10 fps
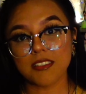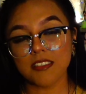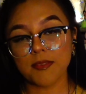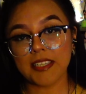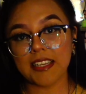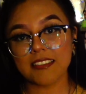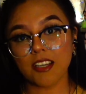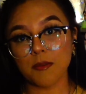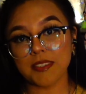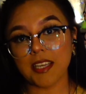leave me a nice
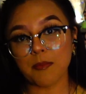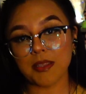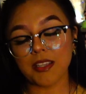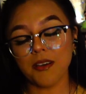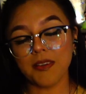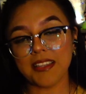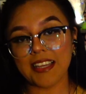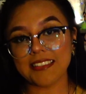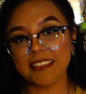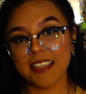comment down below, and
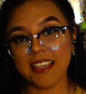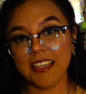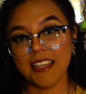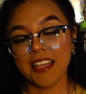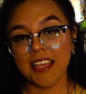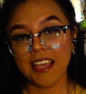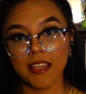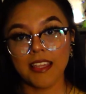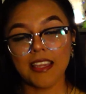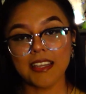that's it.
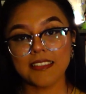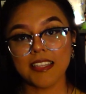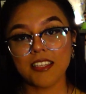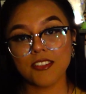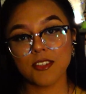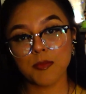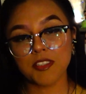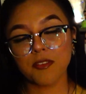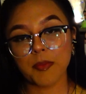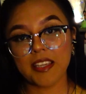And yeah, guys, thank you so much
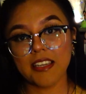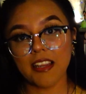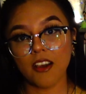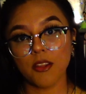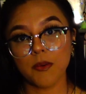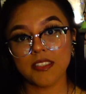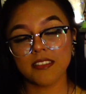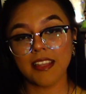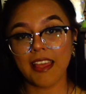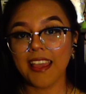for making it all the way to
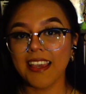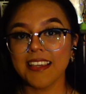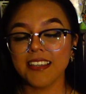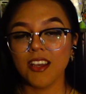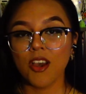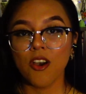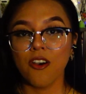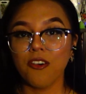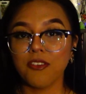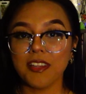the end.
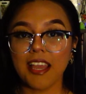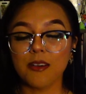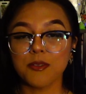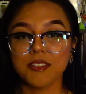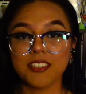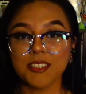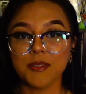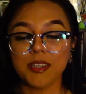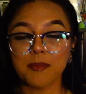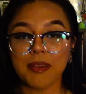Hopefully I will see you
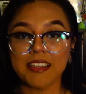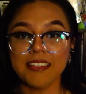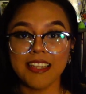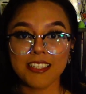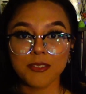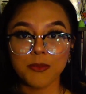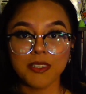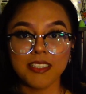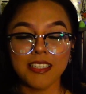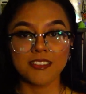in my next
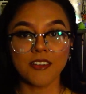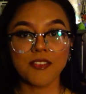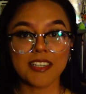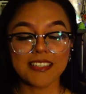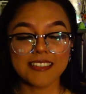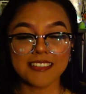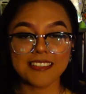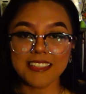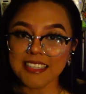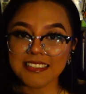one. Don't forget to
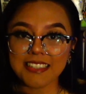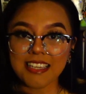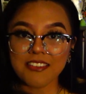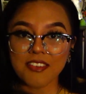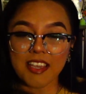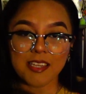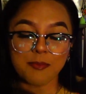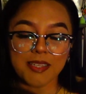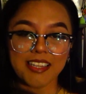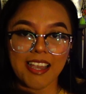stay safe and
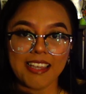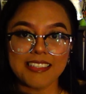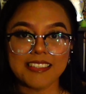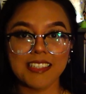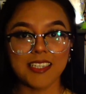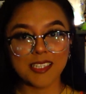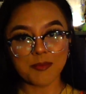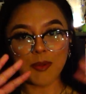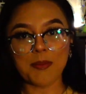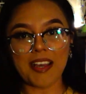be kind.
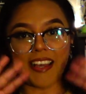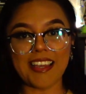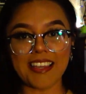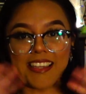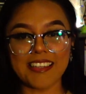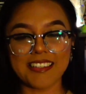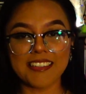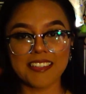Bye bye.